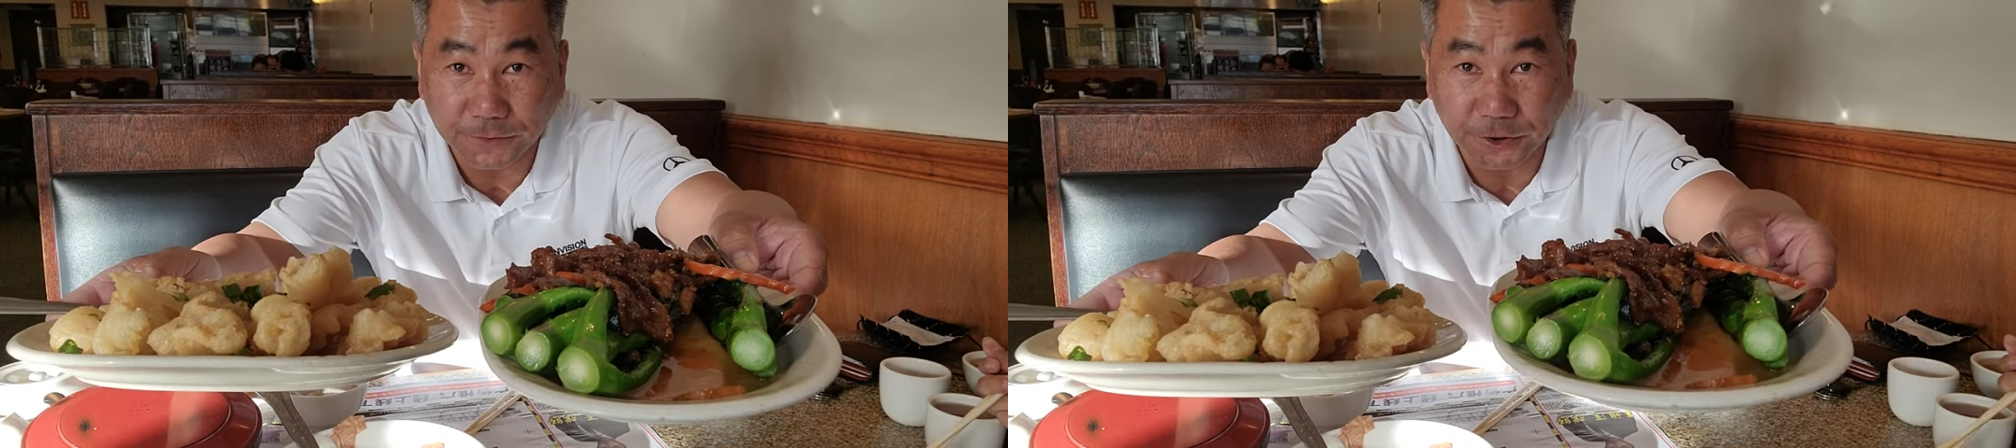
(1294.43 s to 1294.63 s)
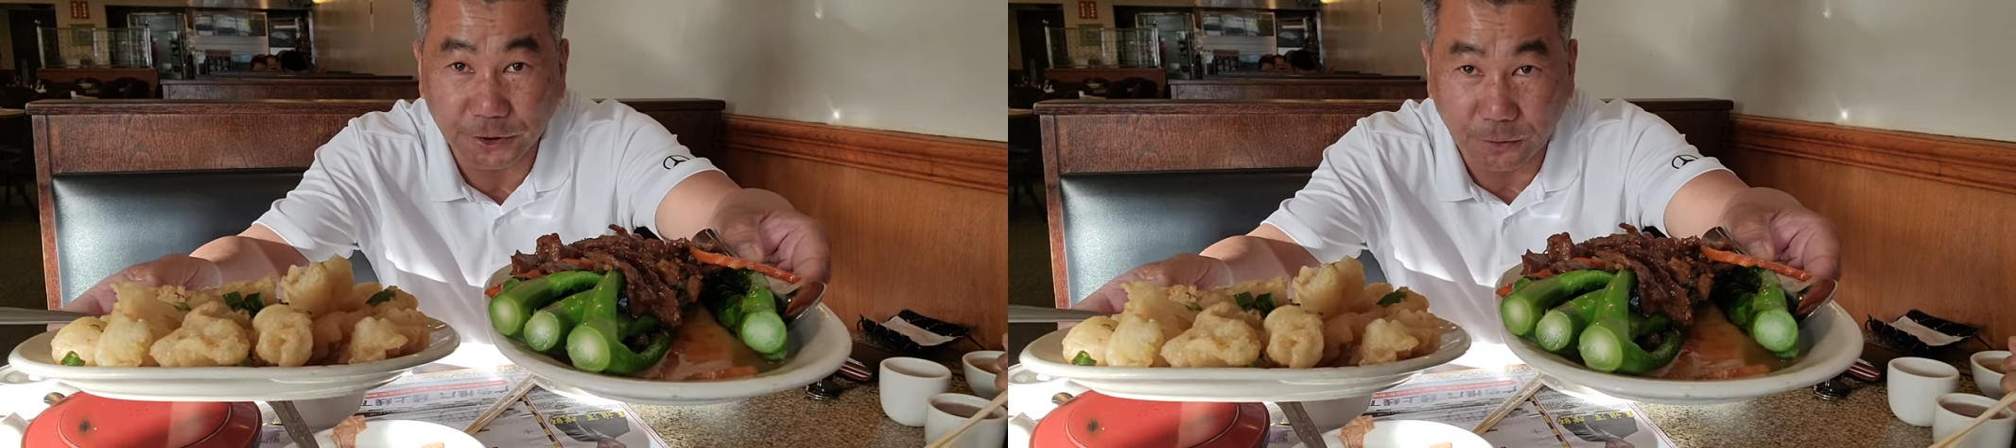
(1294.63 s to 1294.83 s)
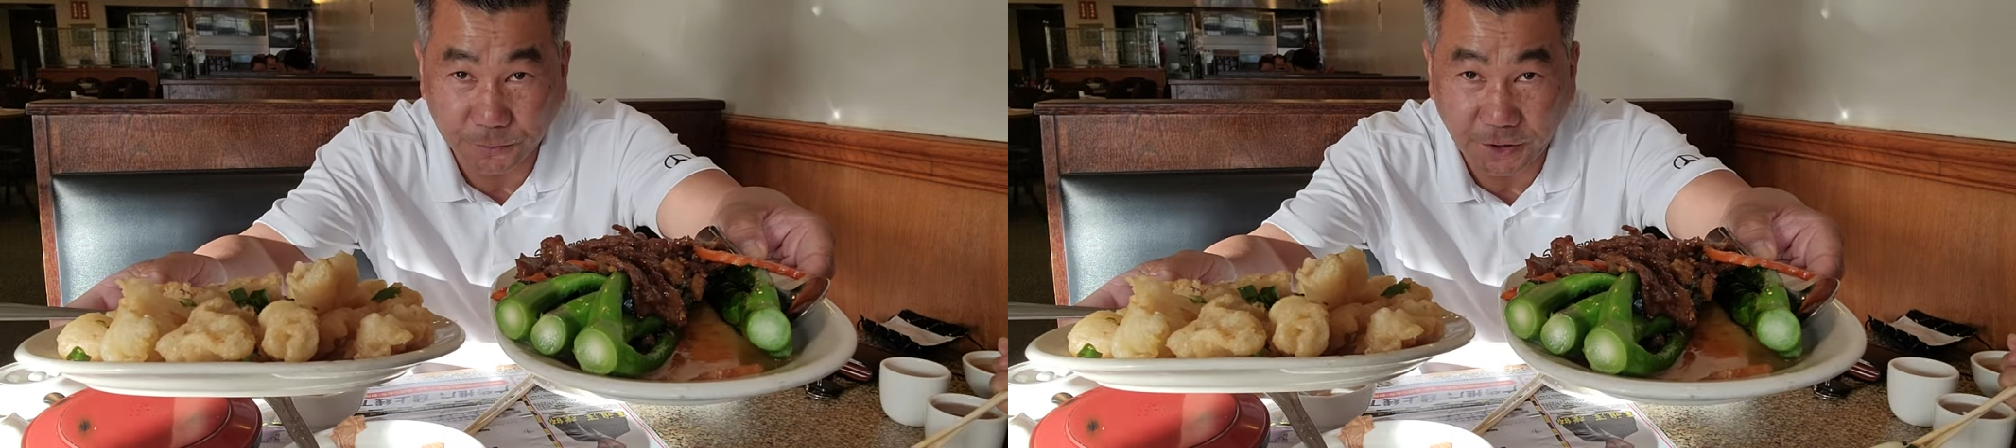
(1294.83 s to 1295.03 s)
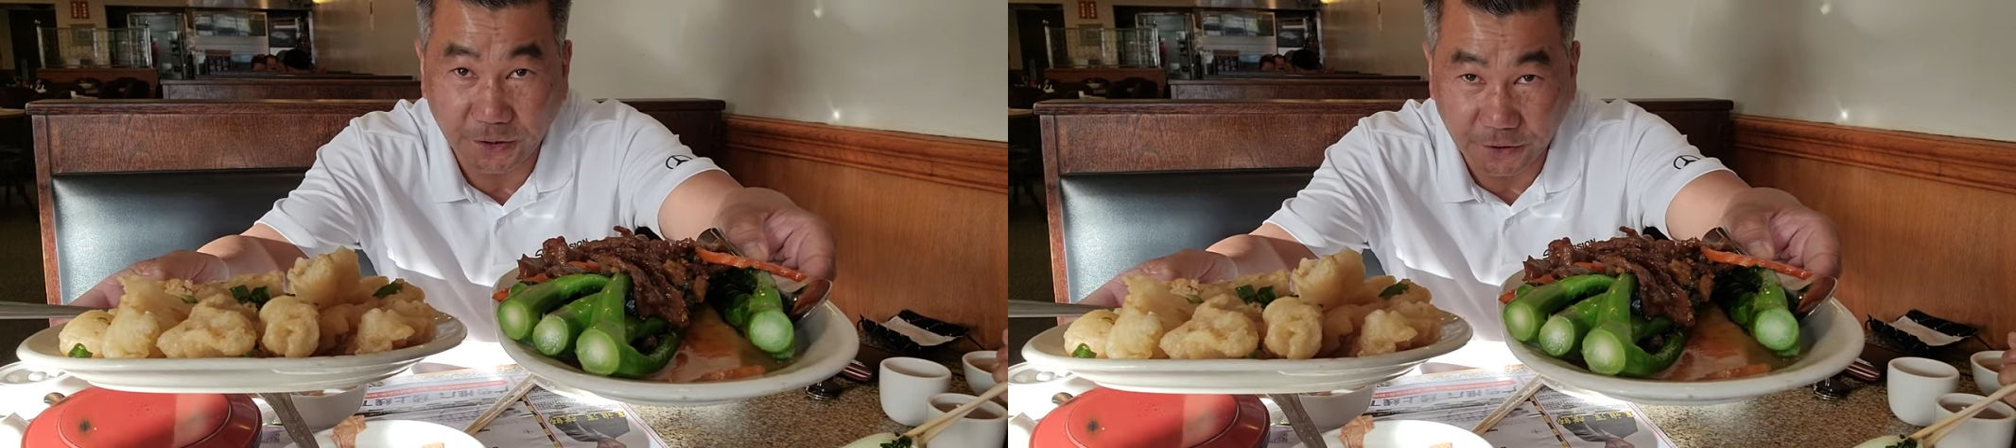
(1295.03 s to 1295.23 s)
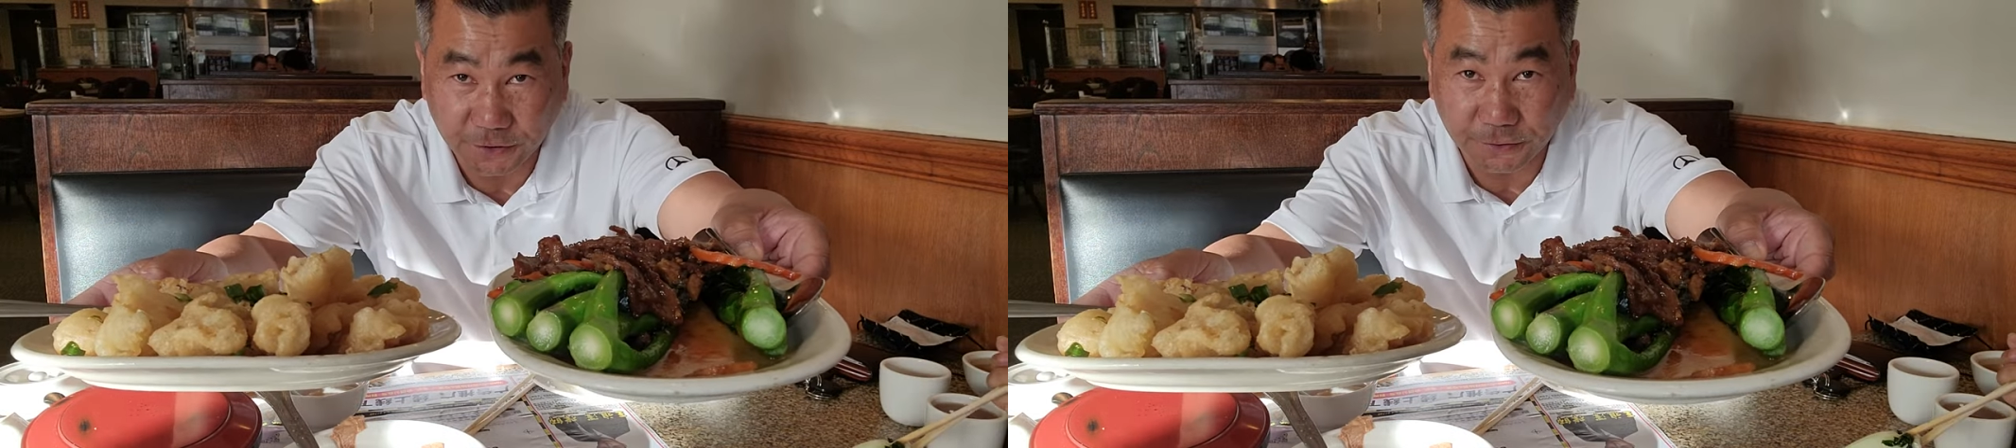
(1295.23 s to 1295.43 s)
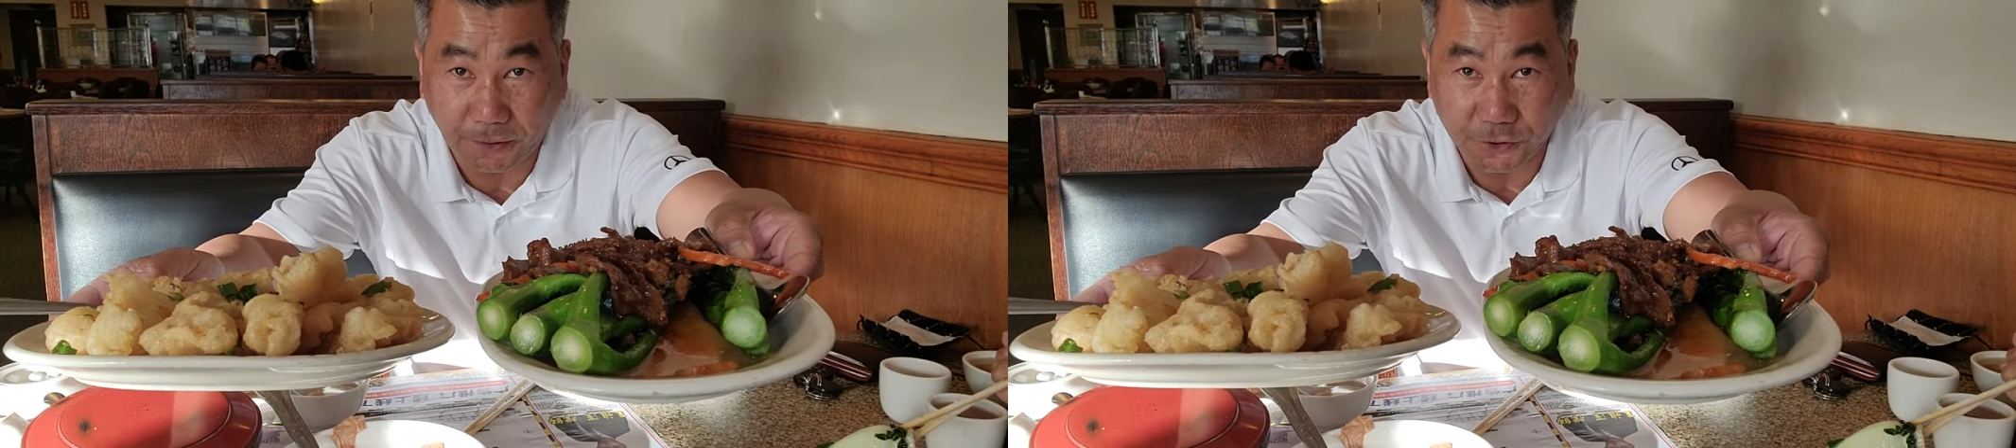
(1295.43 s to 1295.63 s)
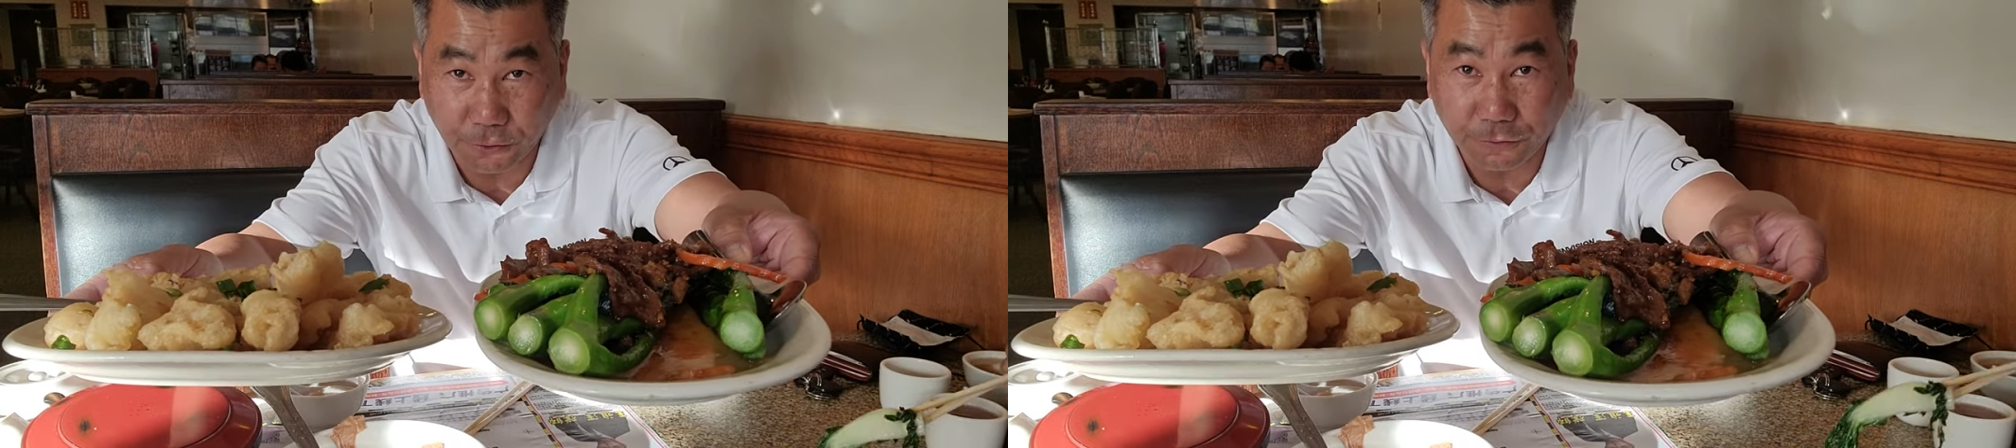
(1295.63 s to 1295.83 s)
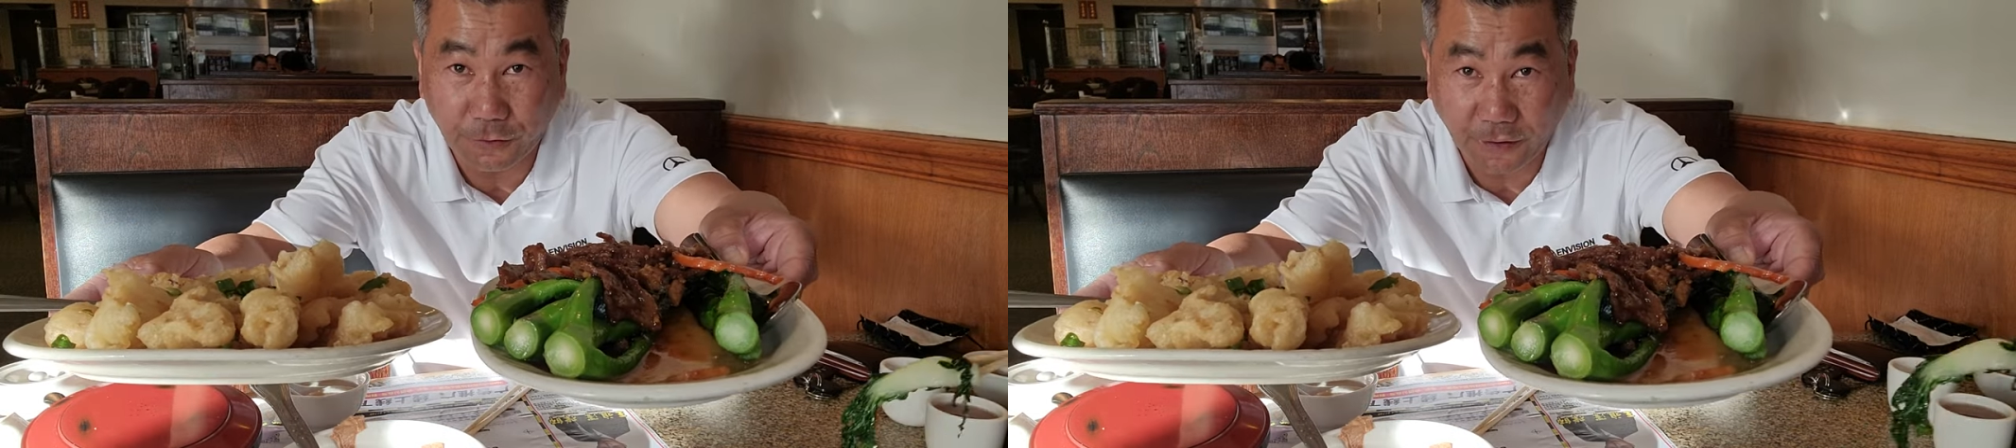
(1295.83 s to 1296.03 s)
You know what I'm saying? This is my
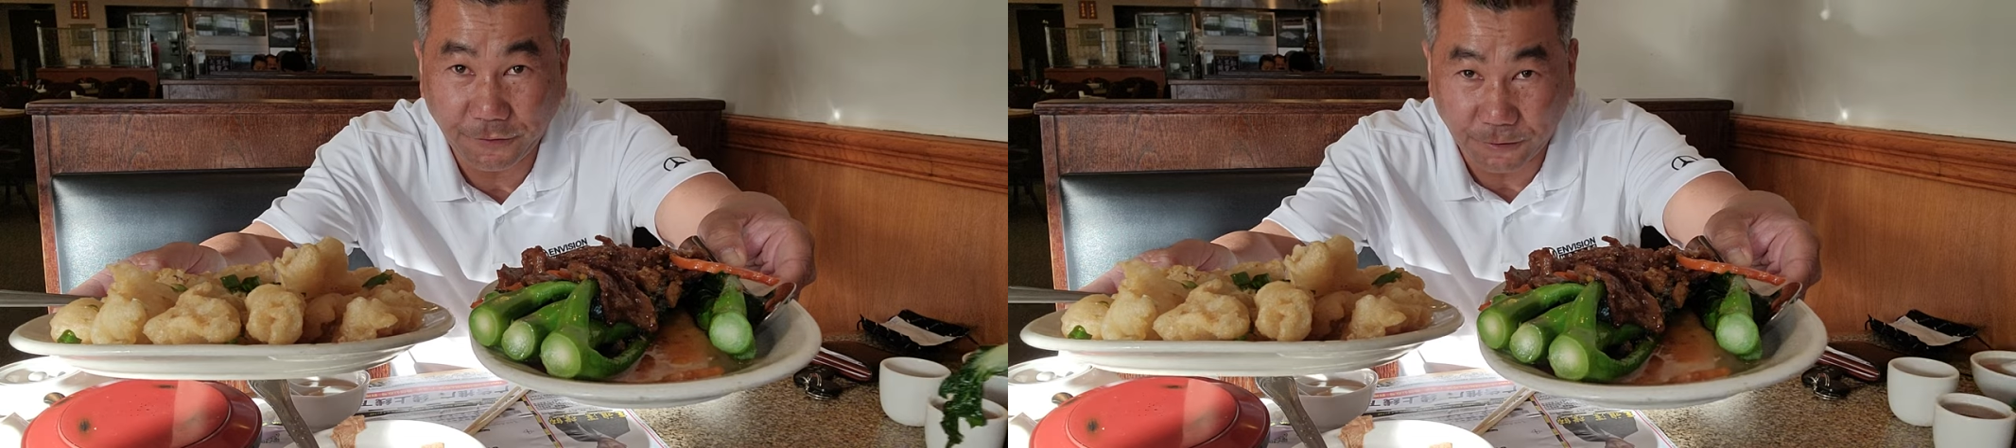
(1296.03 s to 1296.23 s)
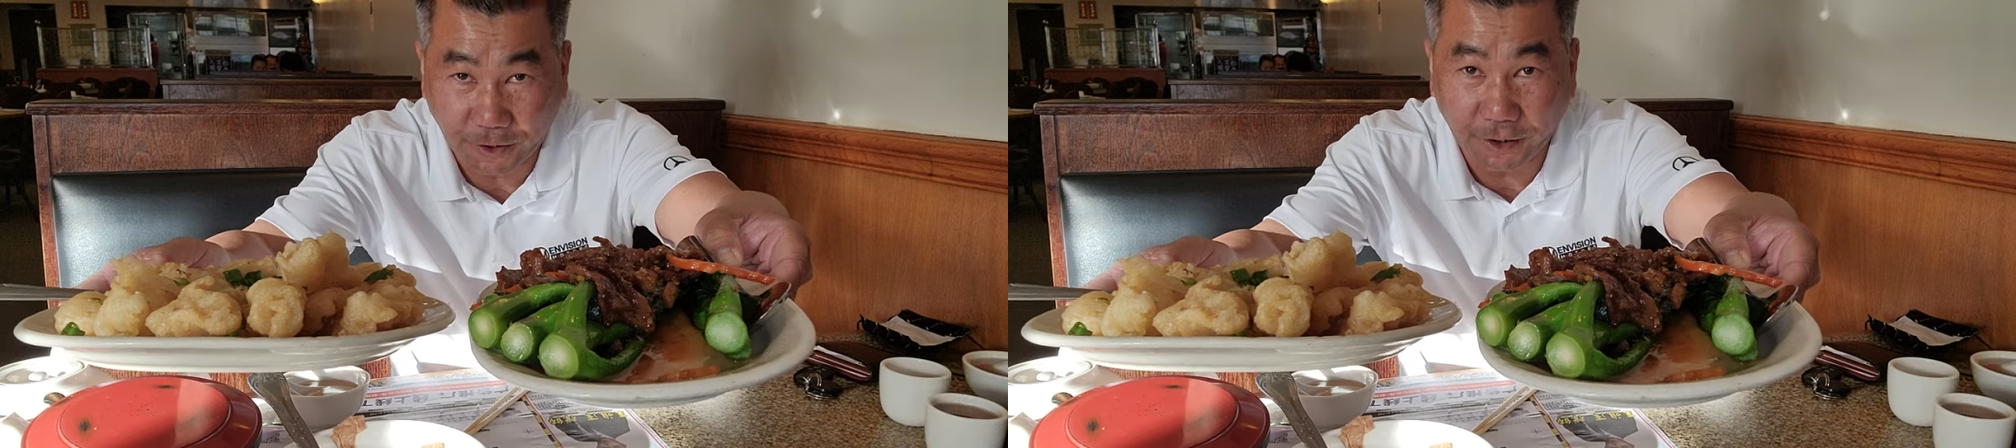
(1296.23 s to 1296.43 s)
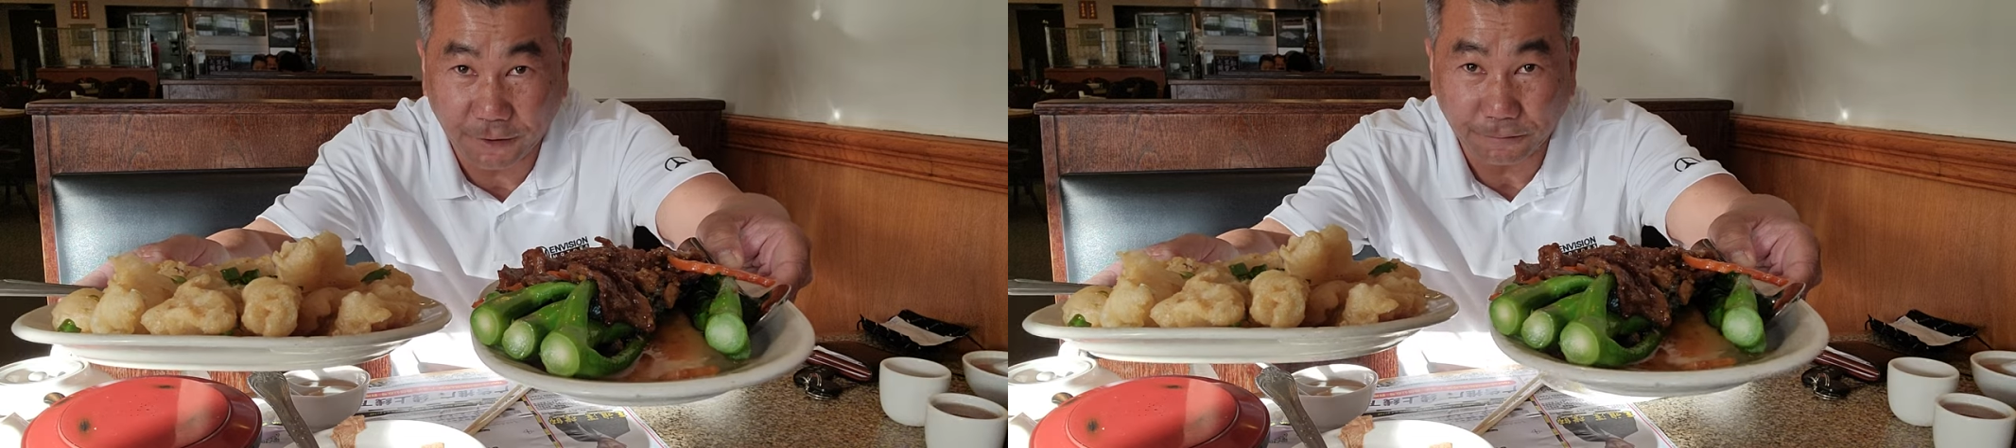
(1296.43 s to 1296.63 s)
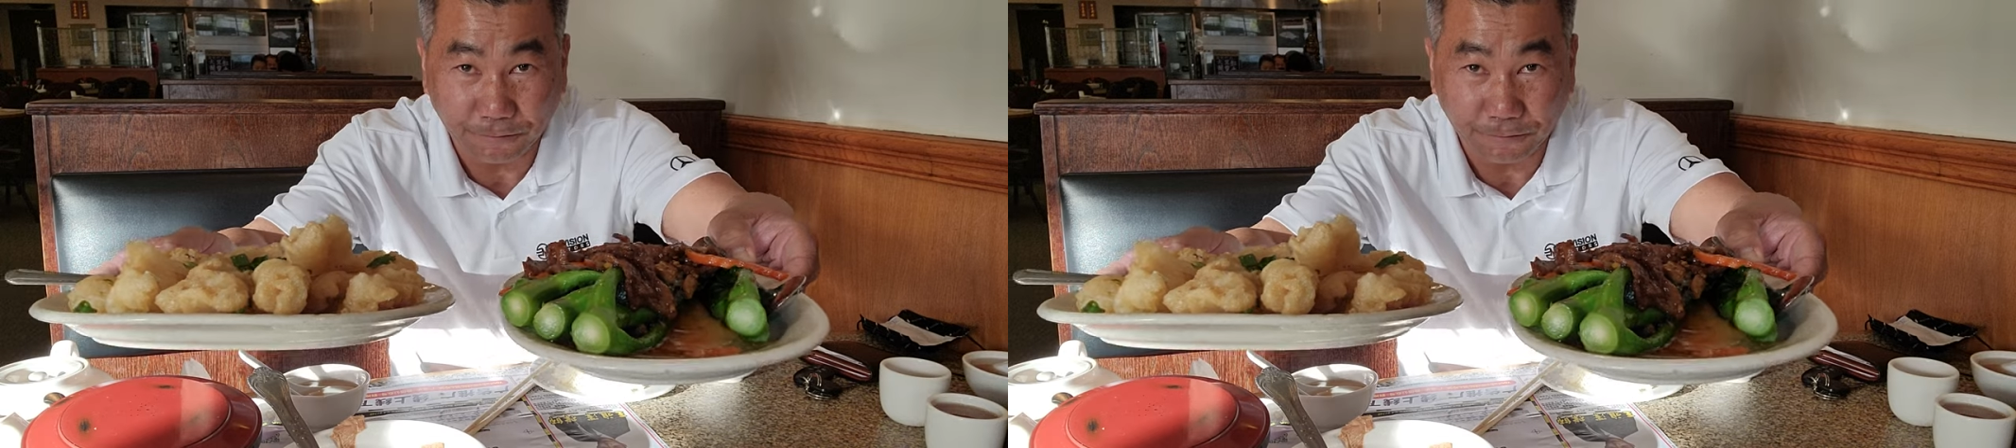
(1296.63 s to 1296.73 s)
two favorite right here